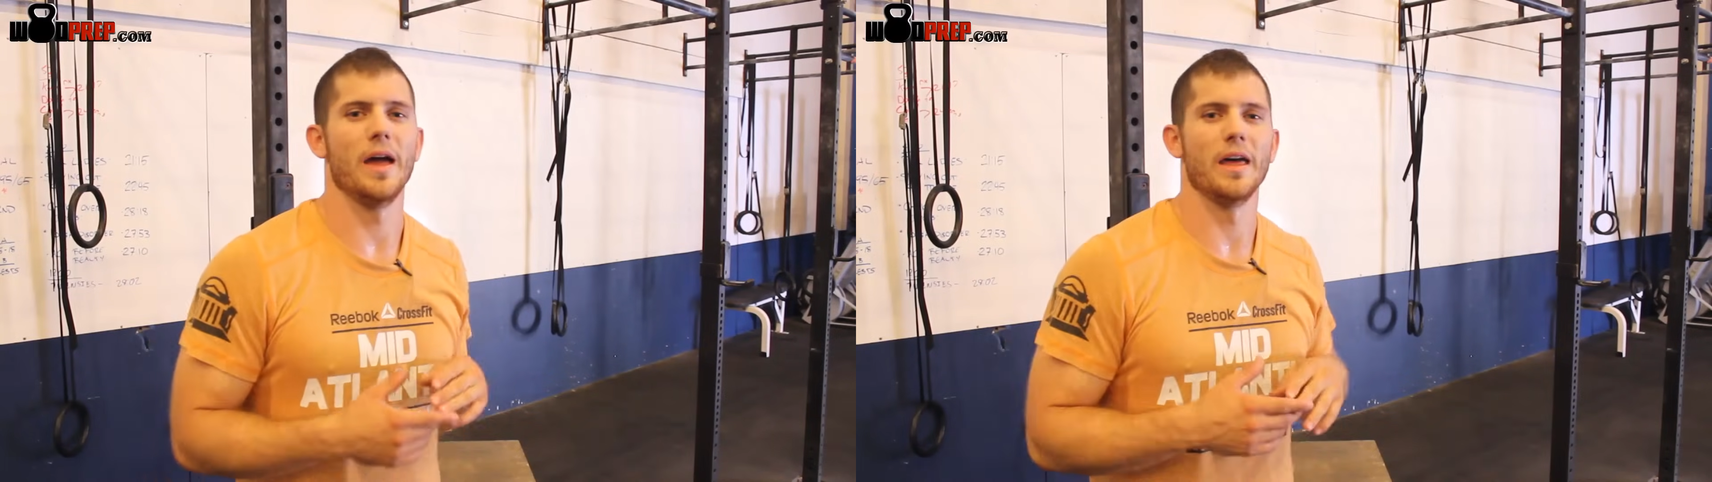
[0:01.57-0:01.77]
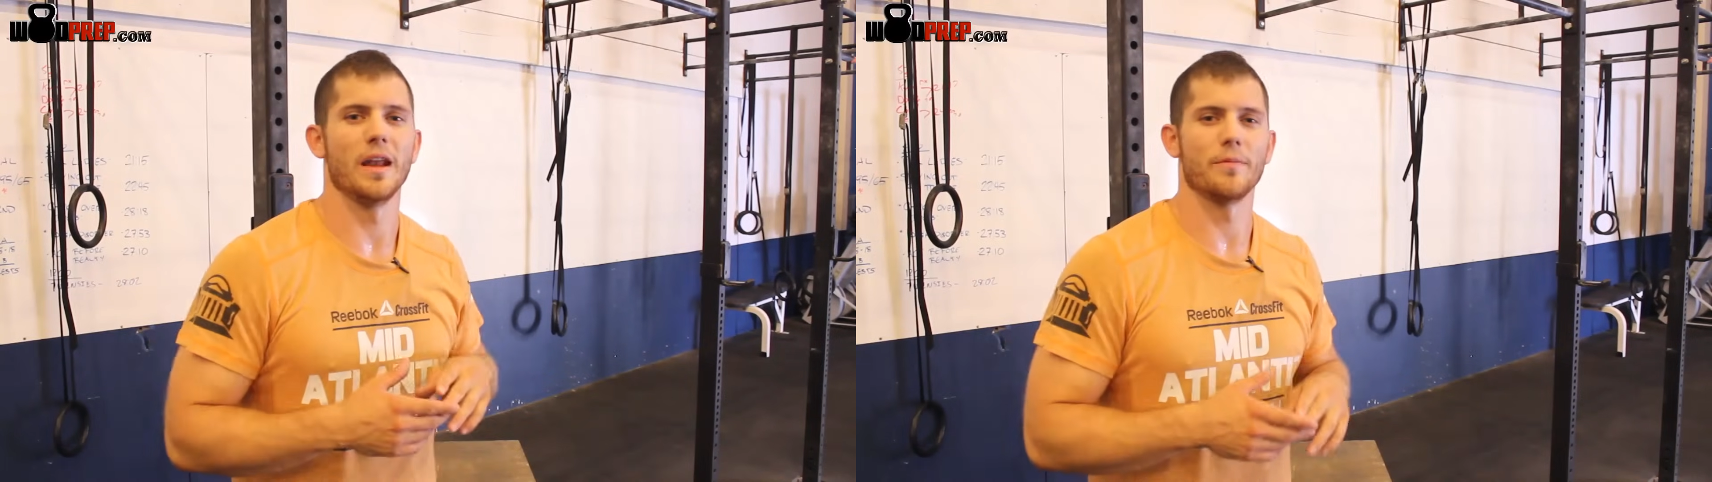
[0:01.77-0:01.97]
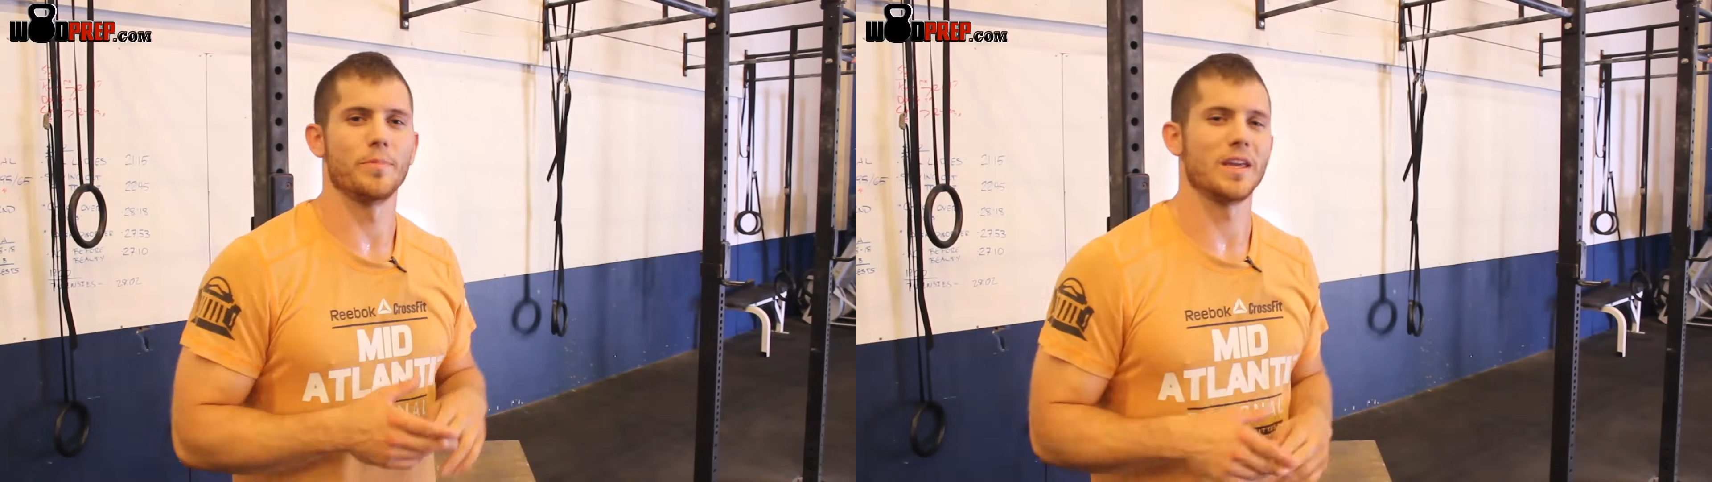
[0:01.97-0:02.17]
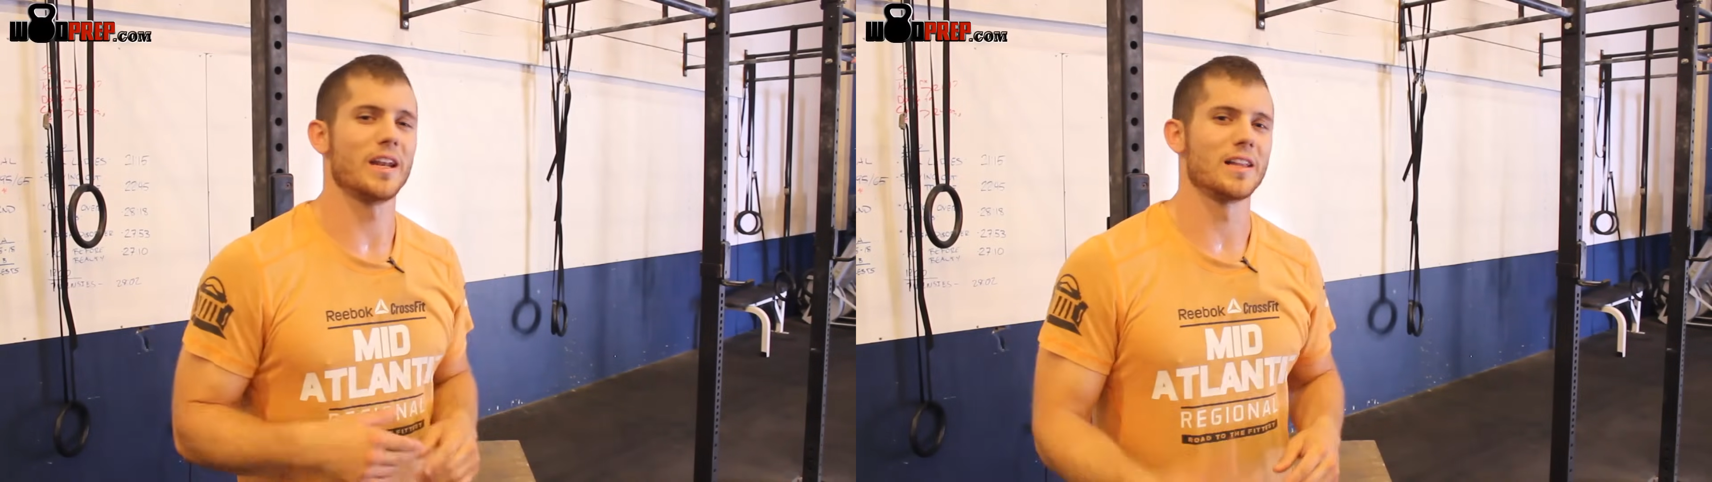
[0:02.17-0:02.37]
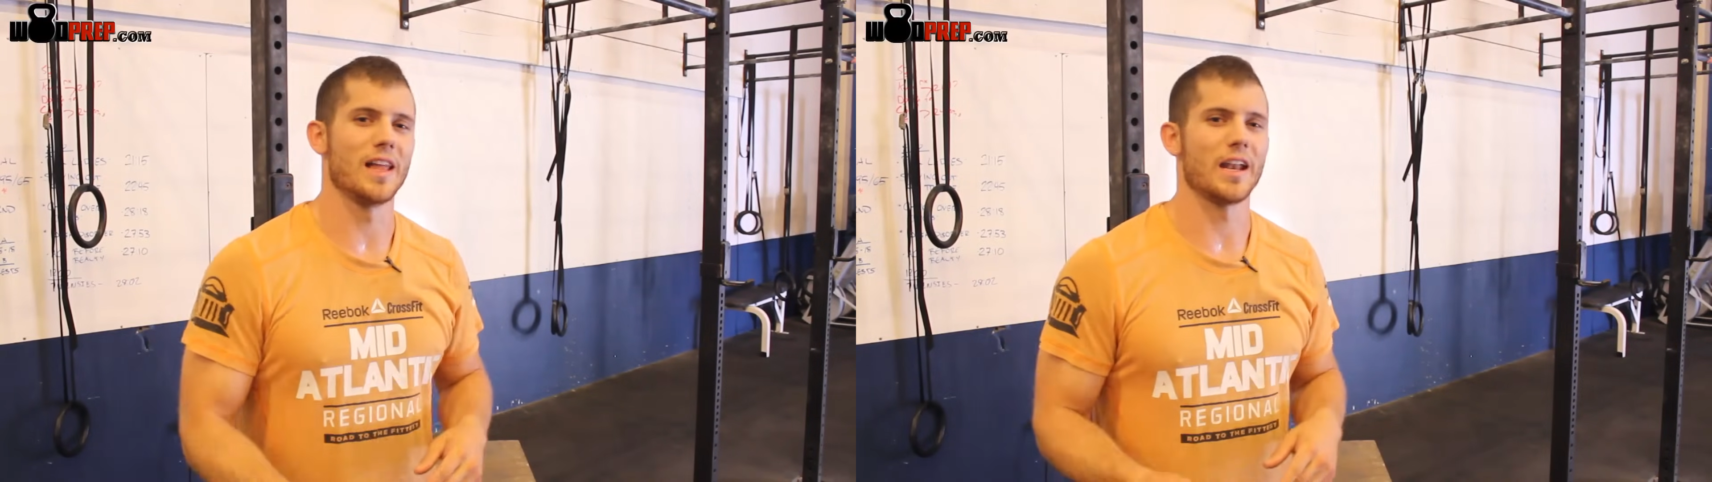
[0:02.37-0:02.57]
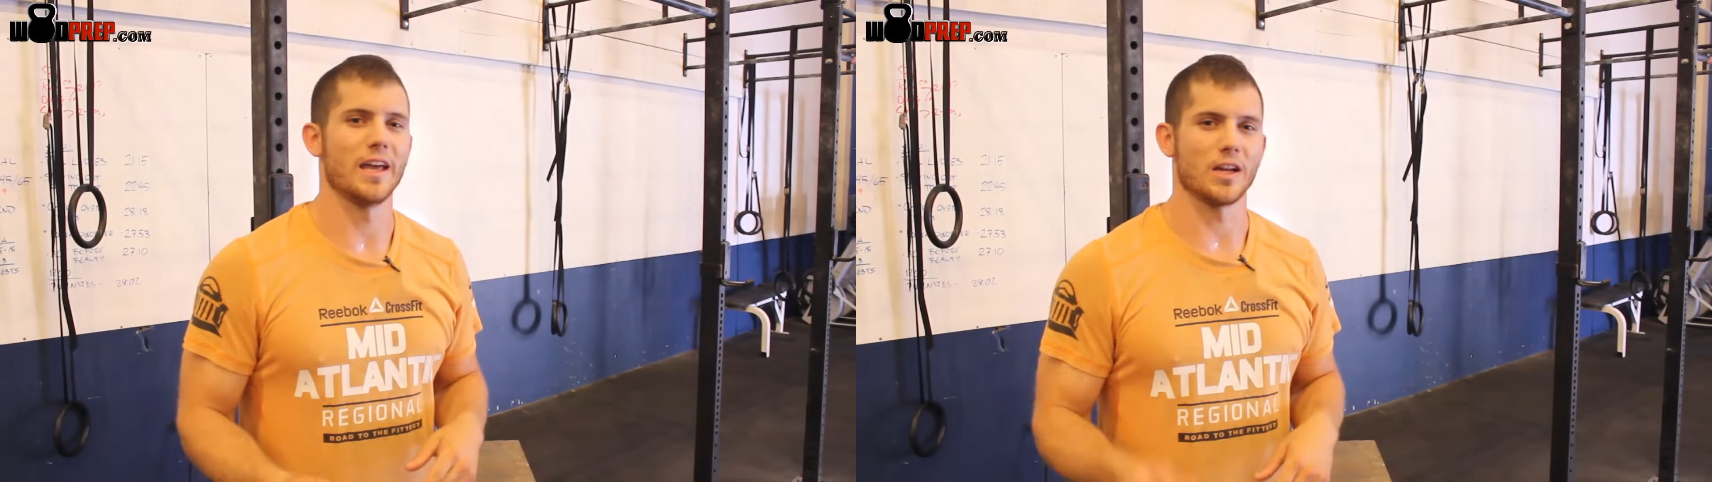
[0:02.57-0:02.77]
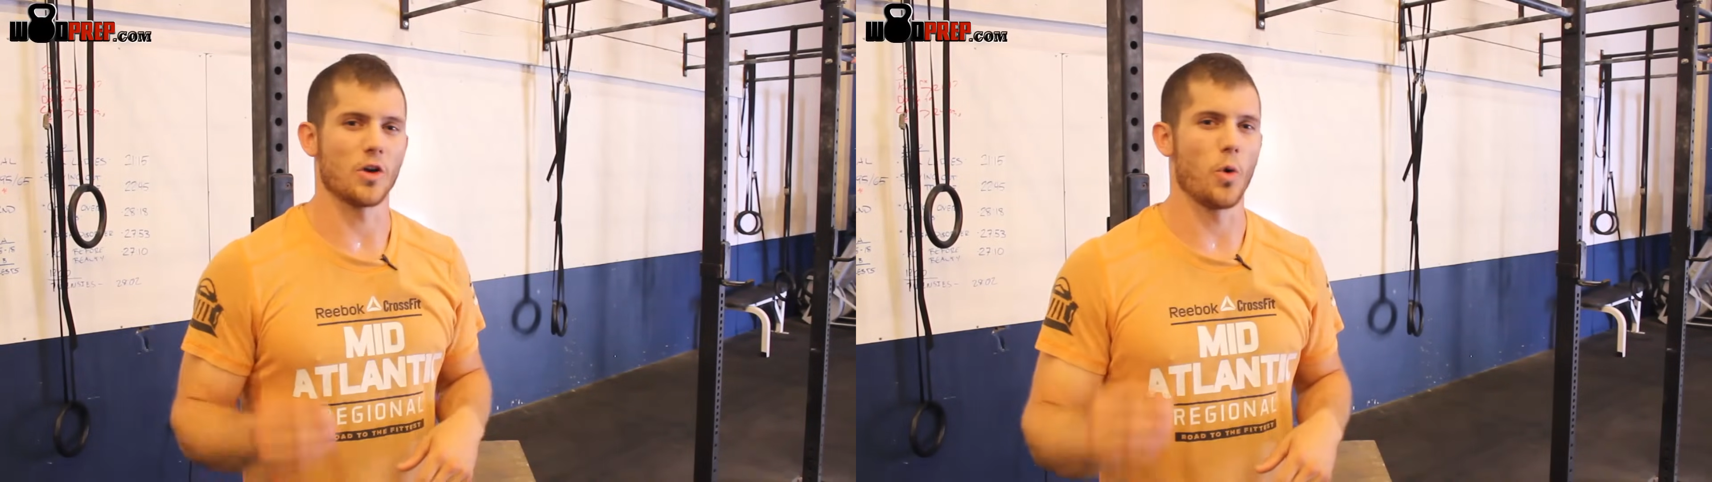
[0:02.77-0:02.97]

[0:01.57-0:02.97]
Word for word: and I've been getting a lot of